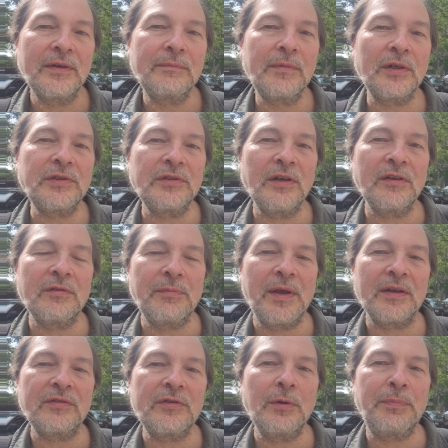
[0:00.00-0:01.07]
Motion to
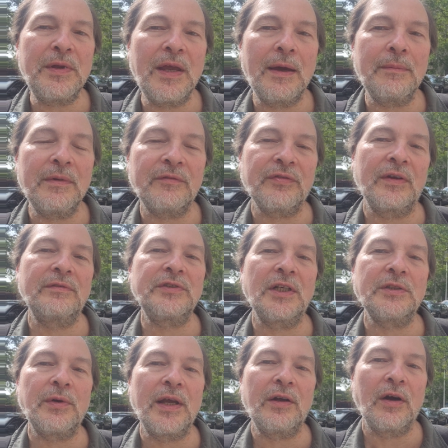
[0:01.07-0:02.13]
dismiss. two p m in front of
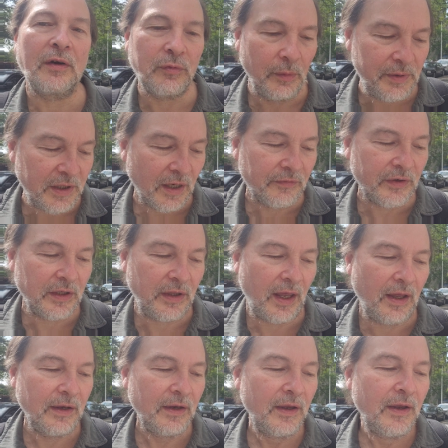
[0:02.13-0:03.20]
Judge Rakoff. We'll be covering that.